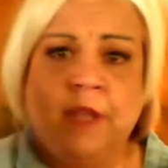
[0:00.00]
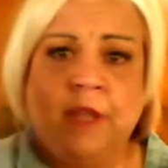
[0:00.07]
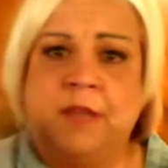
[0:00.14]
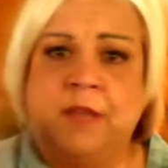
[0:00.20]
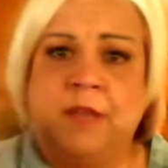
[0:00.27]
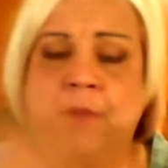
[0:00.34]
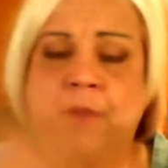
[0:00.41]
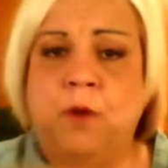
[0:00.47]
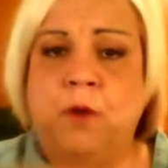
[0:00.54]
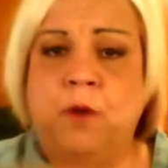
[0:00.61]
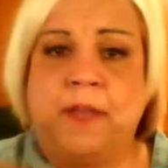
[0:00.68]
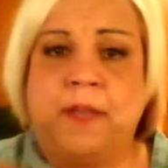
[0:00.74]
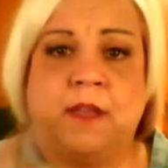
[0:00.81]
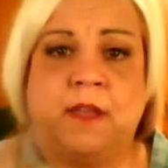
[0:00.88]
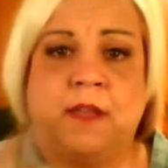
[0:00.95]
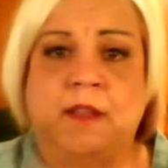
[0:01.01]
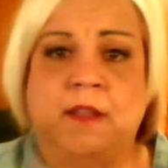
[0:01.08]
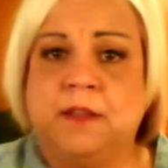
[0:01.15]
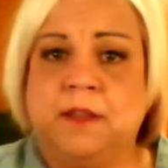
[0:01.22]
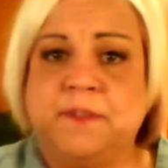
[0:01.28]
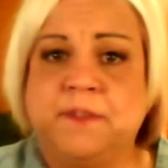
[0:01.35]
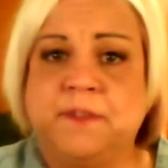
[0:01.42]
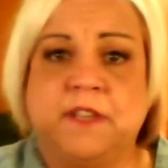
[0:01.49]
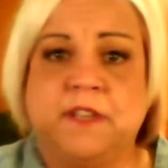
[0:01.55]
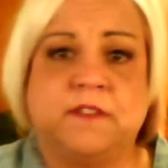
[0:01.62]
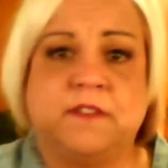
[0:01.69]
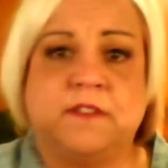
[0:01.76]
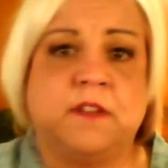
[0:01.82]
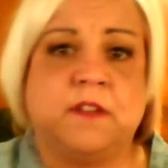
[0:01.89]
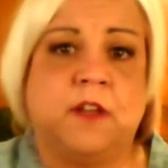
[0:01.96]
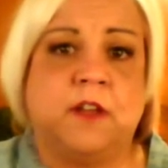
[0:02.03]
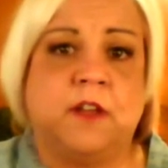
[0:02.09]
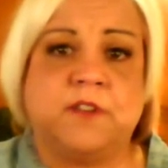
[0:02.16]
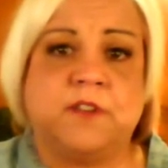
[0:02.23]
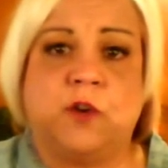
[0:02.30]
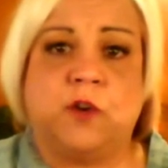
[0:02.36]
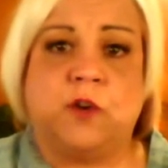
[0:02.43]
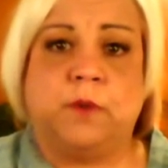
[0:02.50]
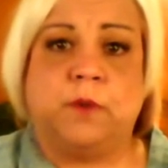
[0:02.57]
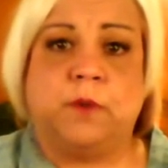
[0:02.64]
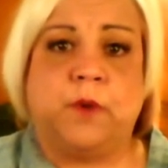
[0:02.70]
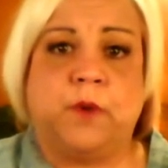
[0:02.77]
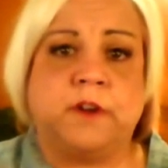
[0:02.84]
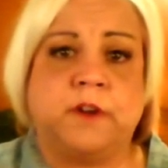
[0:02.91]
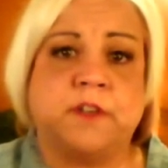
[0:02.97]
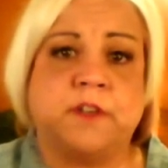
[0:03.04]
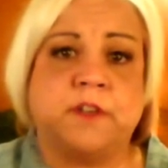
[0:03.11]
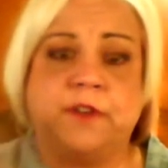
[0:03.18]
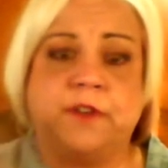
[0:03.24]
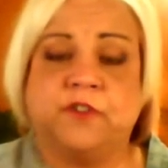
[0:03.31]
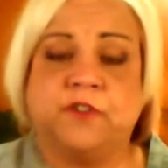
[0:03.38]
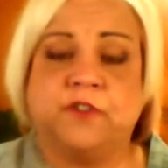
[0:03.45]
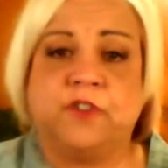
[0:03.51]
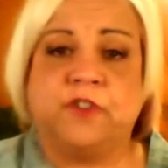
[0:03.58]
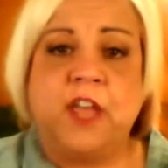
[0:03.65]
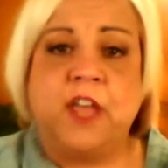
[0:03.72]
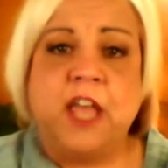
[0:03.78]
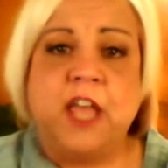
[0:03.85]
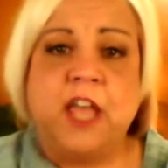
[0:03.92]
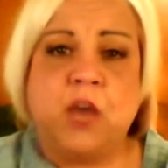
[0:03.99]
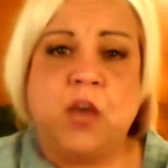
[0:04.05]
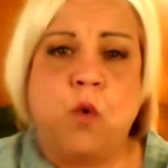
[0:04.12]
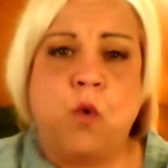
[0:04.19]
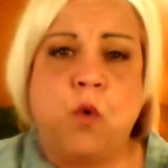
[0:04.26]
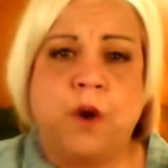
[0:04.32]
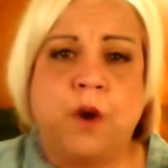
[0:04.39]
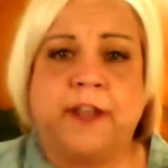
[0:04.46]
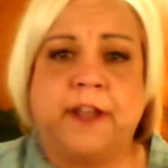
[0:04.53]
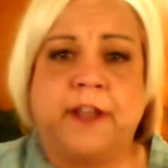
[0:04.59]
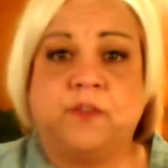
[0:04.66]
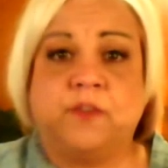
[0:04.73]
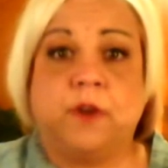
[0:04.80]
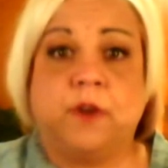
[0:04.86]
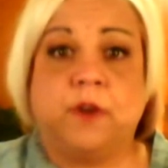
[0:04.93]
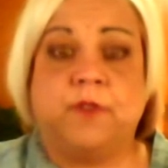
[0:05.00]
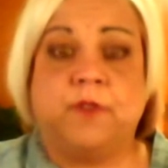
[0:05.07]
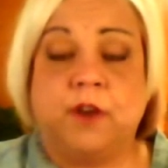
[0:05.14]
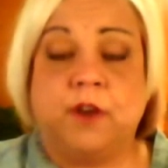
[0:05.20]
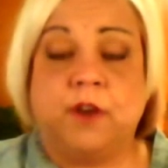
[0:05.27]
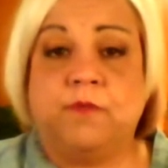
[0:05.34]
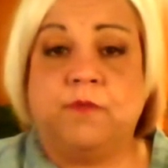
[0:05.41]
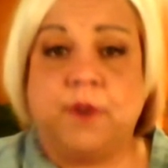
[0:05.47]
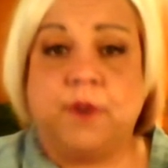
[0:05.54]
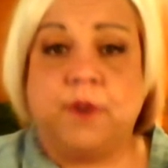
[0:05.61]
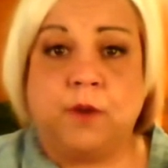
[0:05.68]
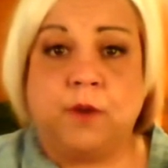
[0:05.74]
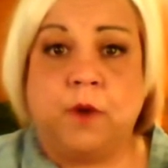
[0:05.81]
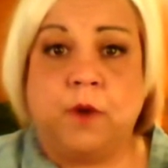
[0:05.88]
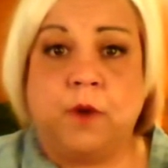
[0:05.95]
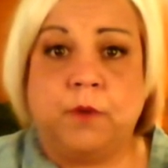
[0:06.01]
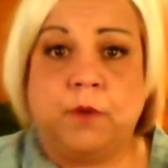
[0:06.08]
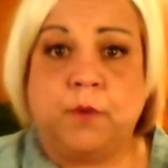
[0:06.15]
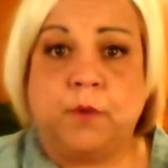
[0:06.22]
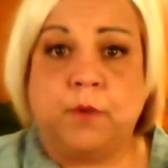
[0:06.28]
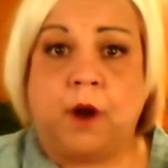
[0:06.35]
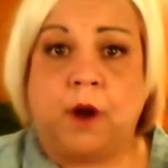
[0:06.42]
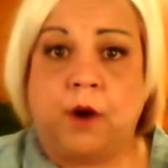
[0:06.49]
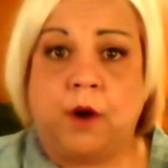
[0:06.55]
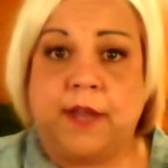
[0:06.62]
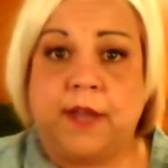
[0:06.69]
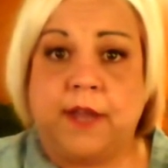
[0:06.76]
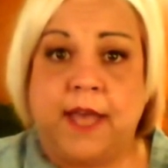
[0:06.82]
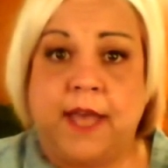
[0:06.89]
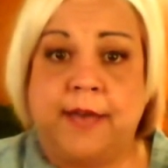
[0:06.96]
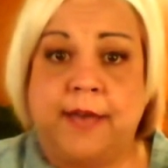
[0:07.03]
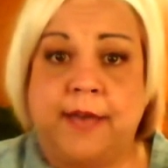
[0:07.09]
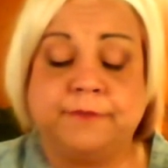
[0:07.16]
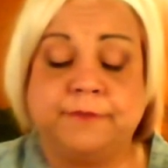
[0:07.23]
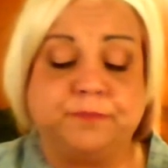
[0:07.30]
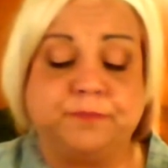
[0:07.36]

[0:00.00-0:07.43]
and my whole makeup, and the lipsticks colors that I normally wear. So it coordinates very well with what I already have.